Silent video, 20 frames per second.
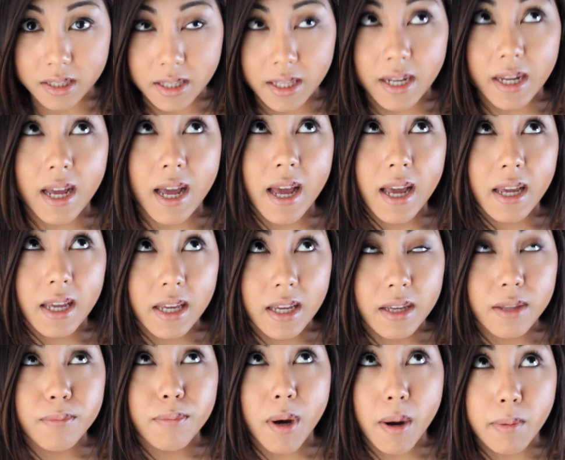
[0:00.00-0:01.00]
Like, I
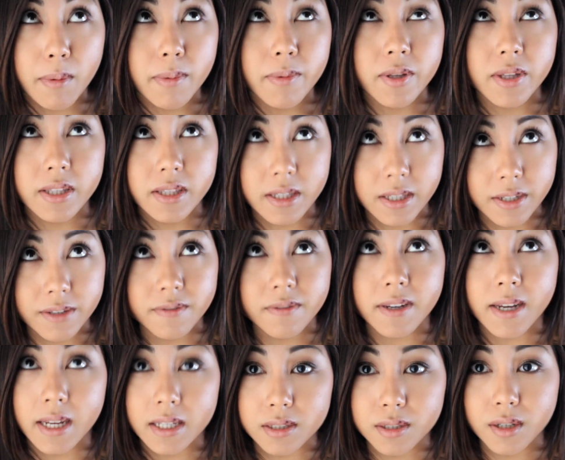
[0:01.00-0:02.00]
could probably
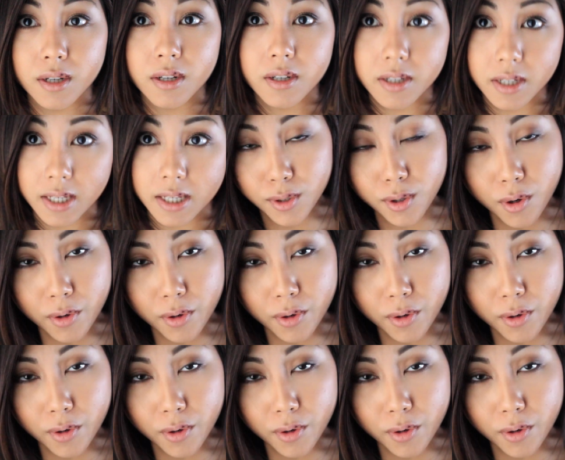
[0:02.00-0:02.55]
live at Target.